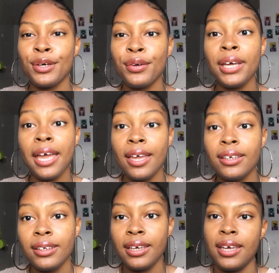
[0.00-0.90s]
going
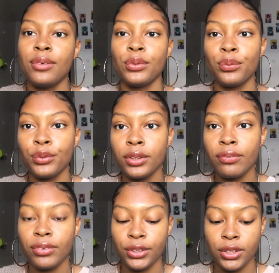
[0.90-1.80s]
hand in hand with rule
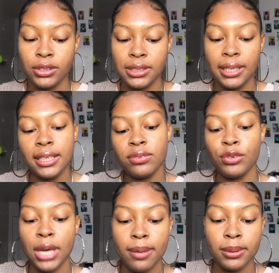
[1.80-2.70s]
of thirds, the next
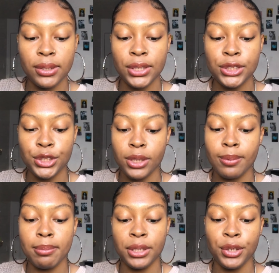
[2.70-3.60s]
vocabulary
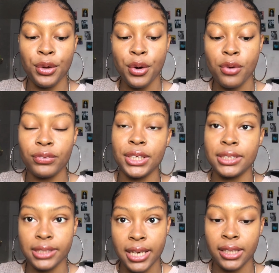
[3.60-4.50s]
term I'm going to go over
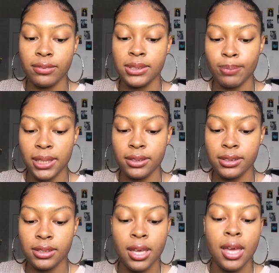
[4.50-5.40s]
is negative
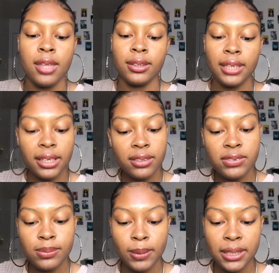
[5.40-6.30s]
space. The
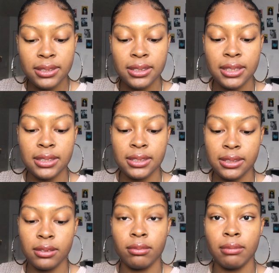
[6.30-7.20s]
negative space is
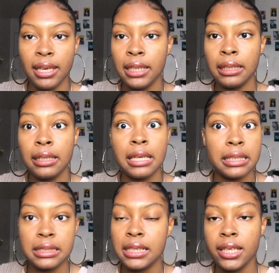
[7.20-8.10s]
anything
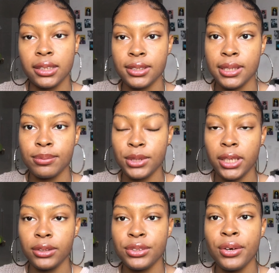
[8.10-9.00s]
that is not the
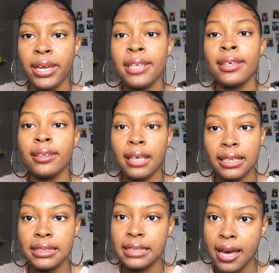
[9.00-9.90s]
subject. So anything
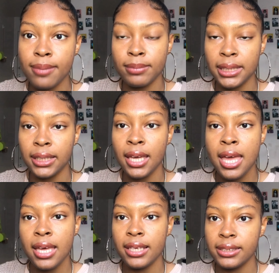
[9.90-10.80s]
that is not me
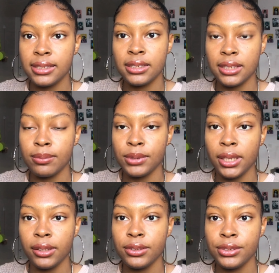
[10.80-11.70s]
is the
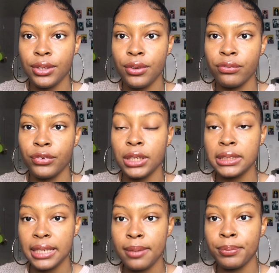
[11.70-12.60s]
subject. So for
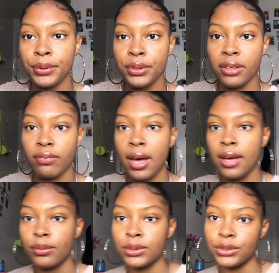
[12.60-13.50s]
example, if
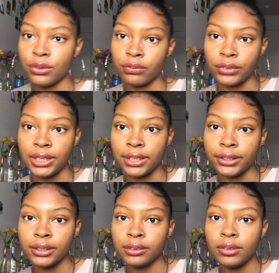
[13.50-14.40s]
I was over
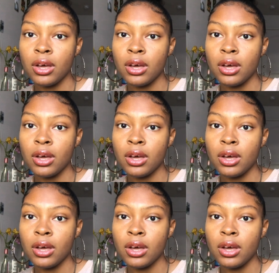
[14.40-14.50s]
here,